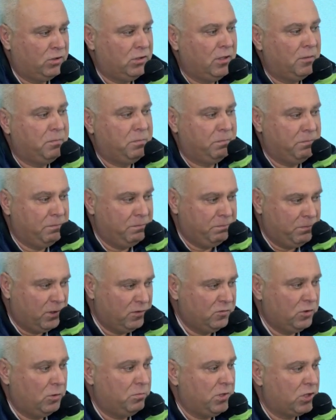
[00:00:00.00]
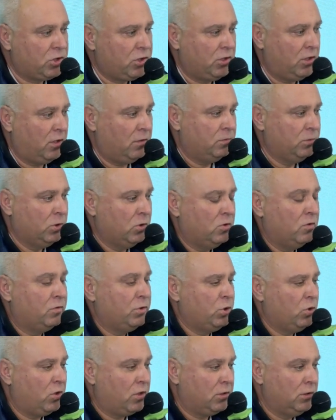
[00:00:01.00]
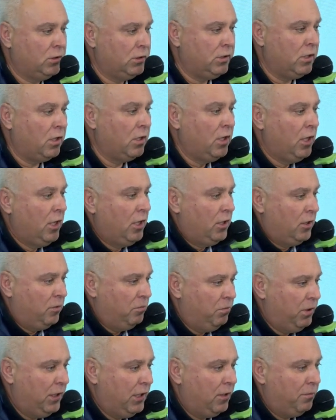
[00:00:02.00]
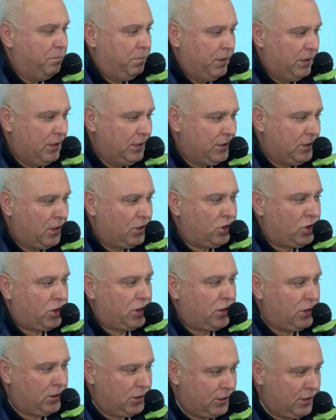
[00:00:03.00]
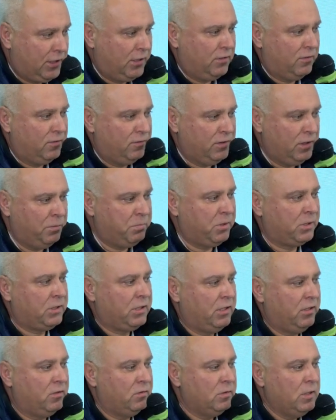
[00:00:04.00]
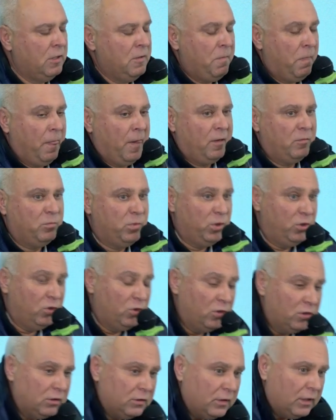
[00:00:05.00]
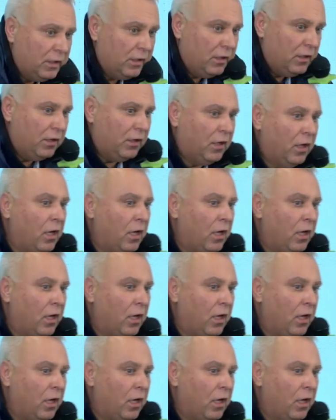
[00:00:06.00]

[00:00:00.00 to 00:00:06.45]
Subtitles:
color label yellow and red. So we've got over